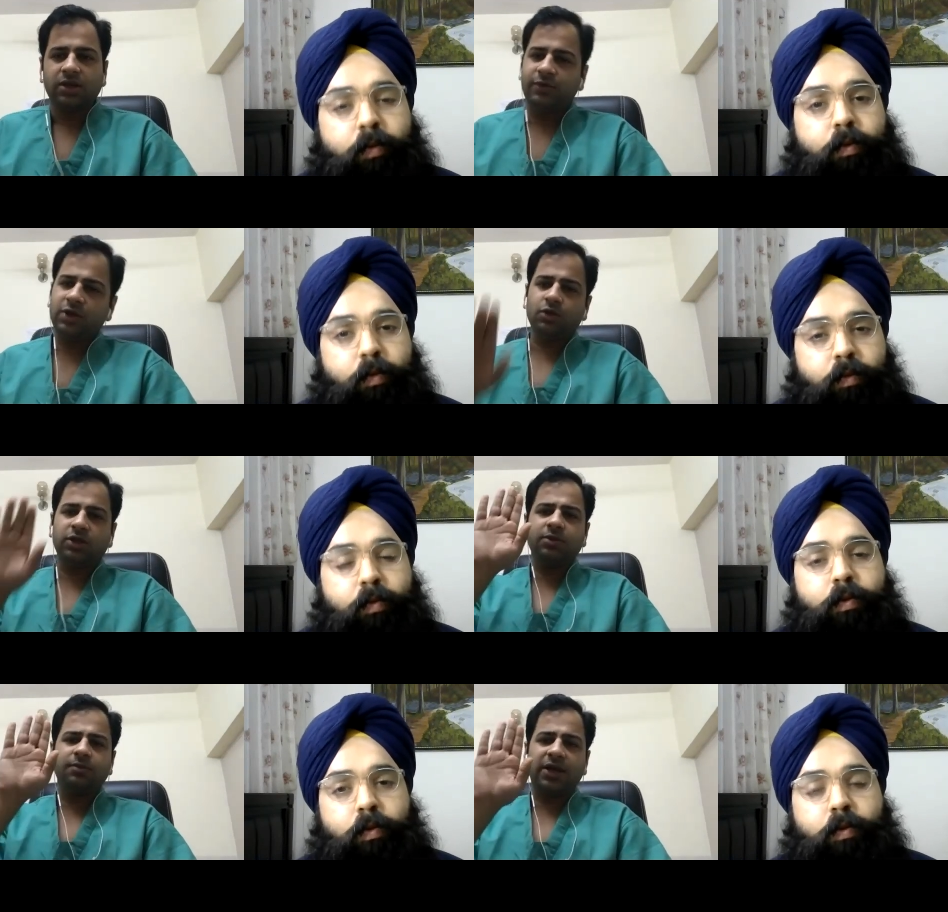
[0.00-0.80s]
Speaker 1: We know
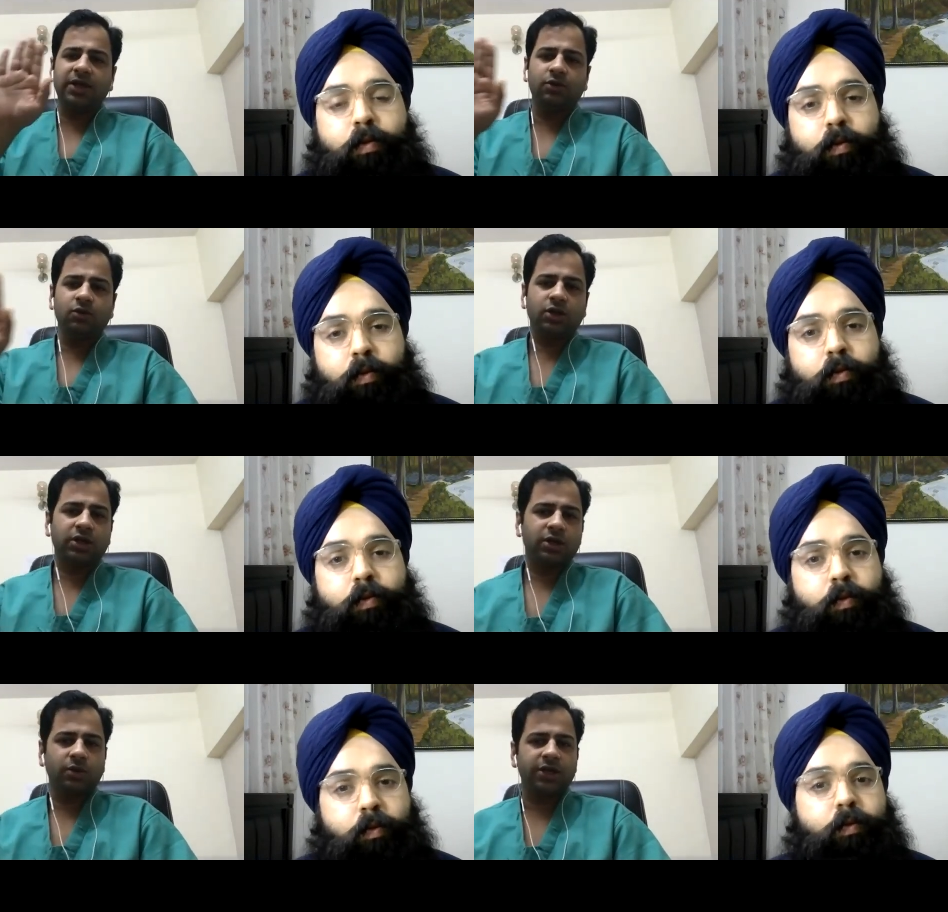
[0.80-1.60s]
that the mild do not
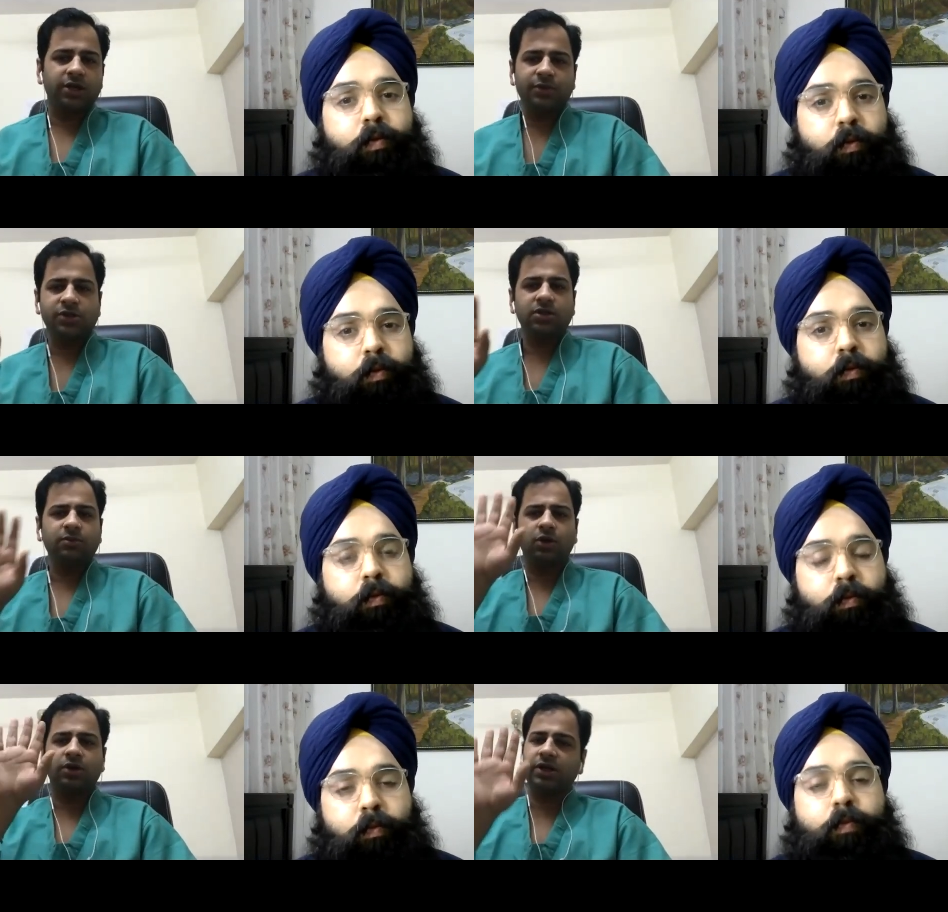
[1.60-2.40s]
require admission,
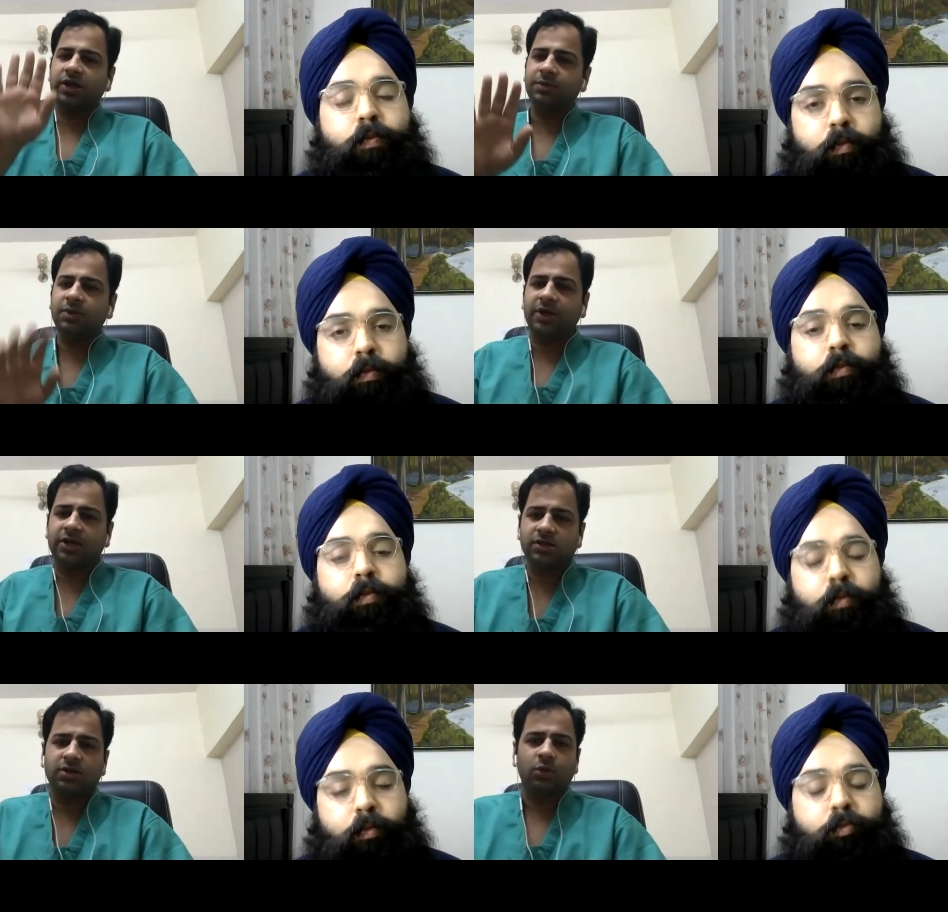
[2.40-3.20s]
moderate can be
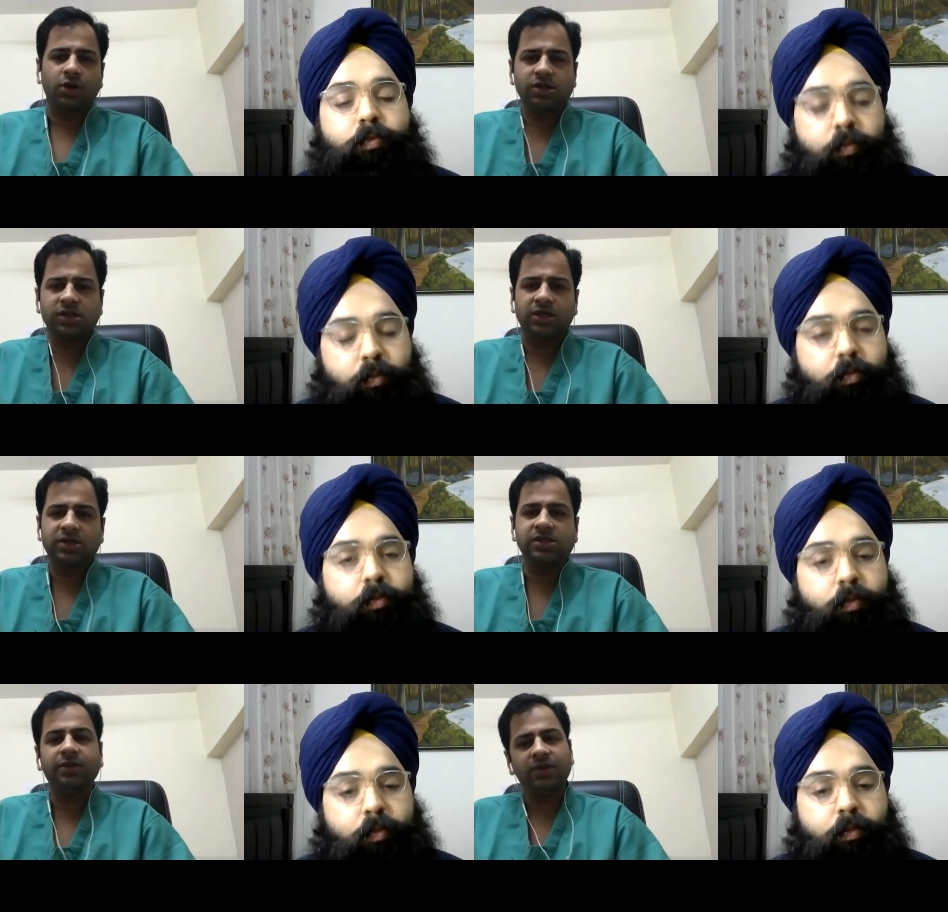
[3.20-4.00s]
managed in wards, and the
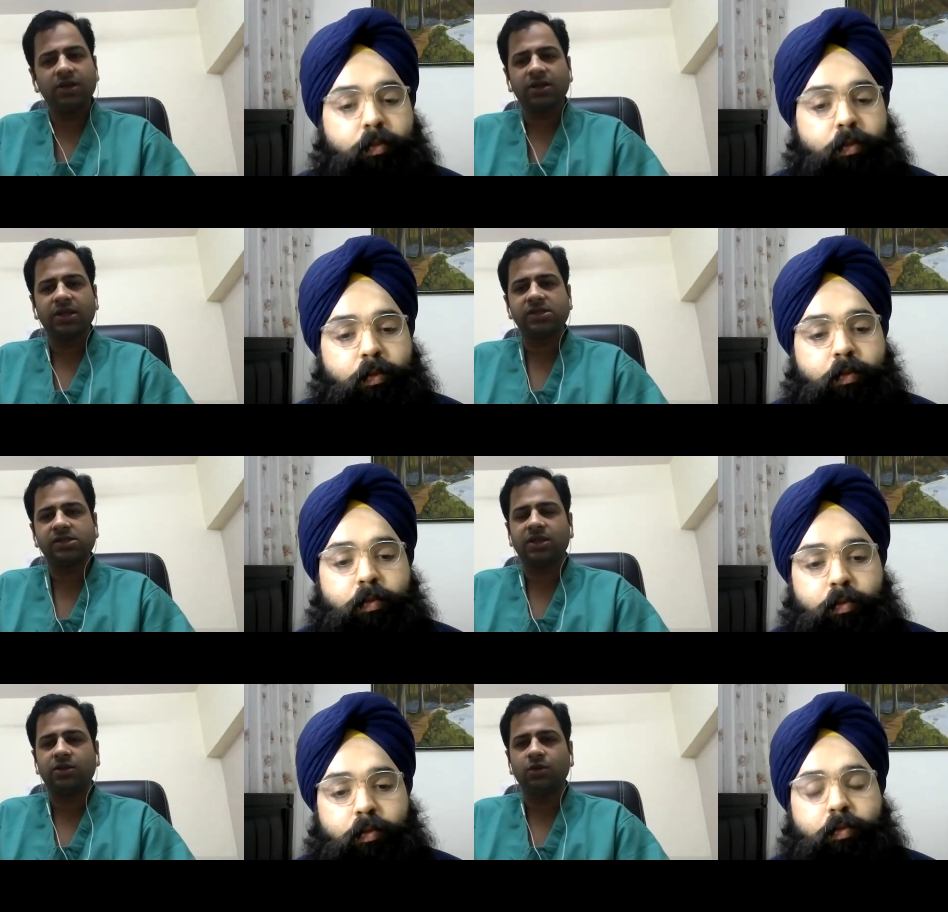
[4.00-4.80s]
severe
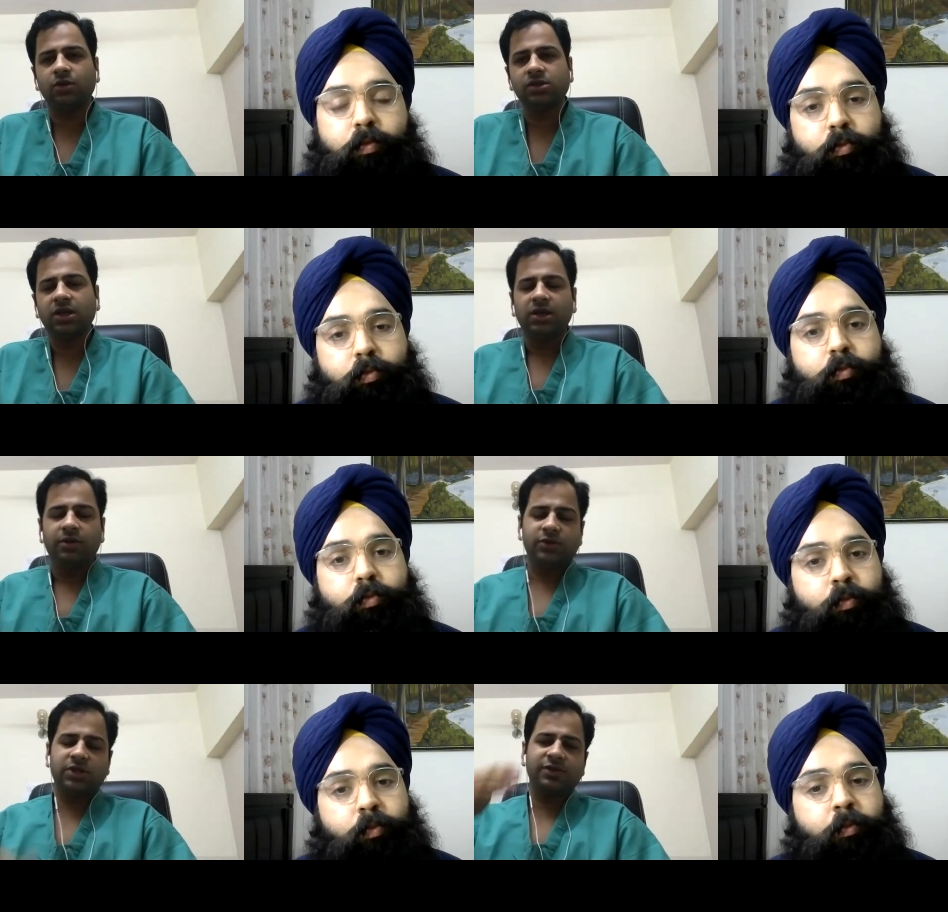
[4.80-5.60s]
cases are those
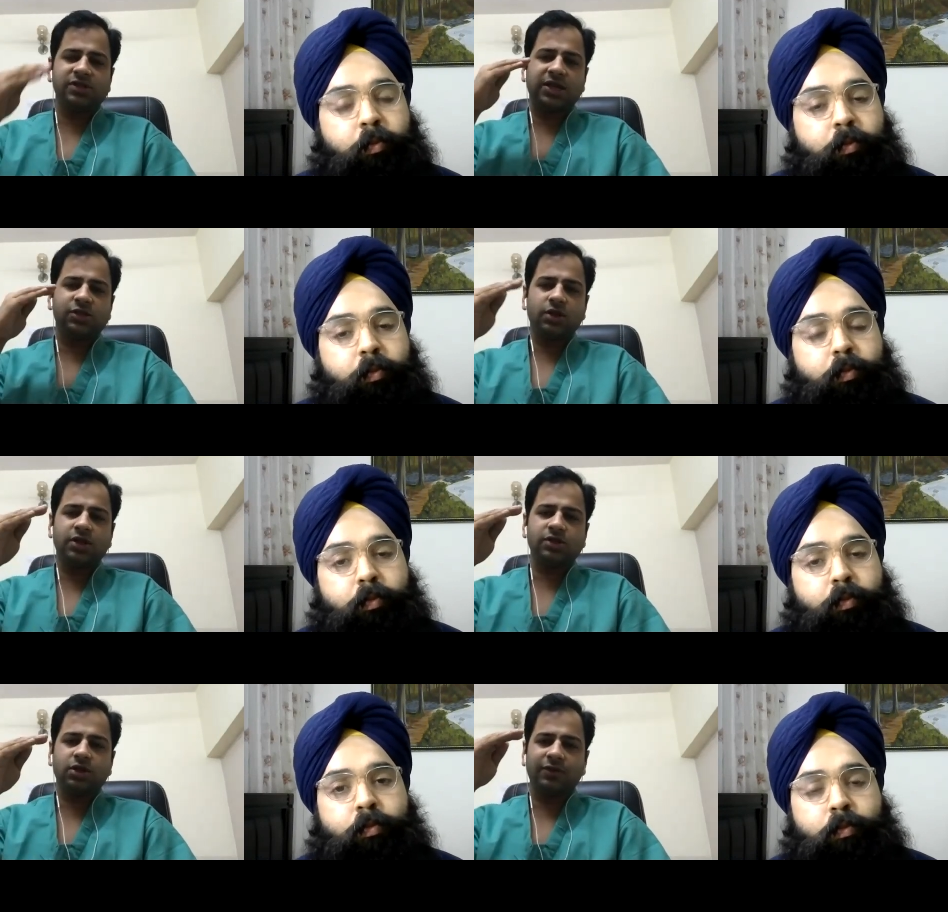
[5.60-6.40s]
which have a
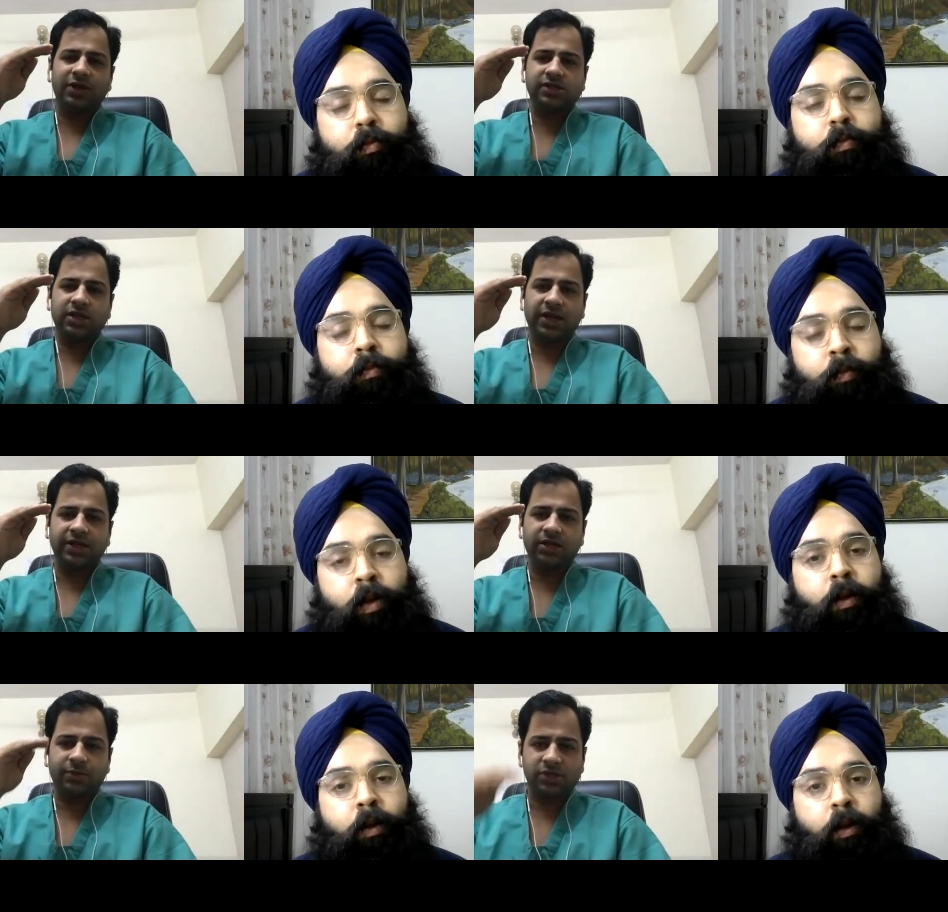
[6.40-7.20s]
saturation of less than
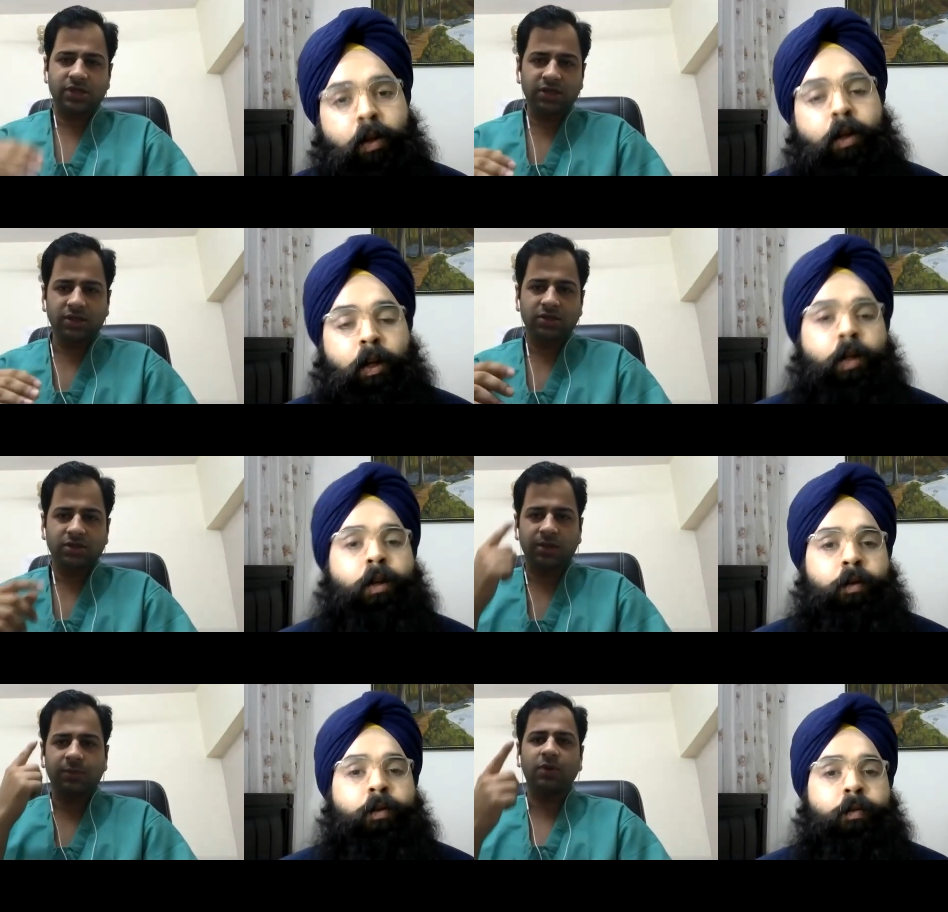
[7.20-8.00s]
90%,
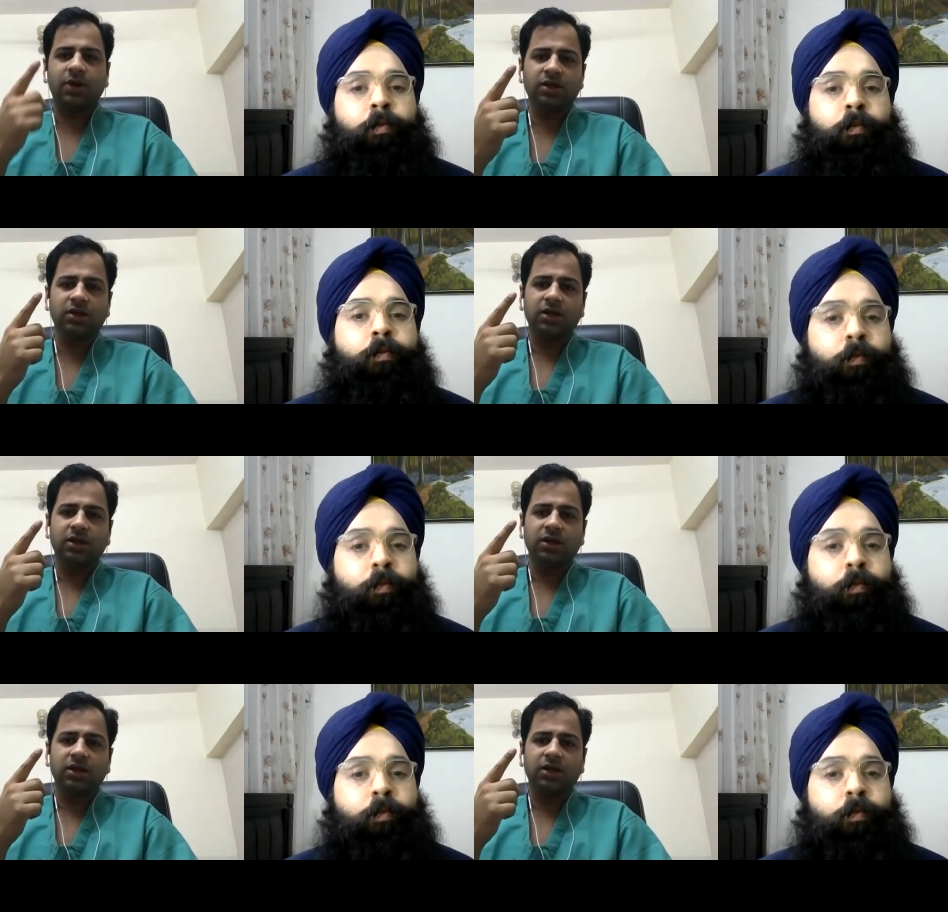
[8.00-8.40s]
number one,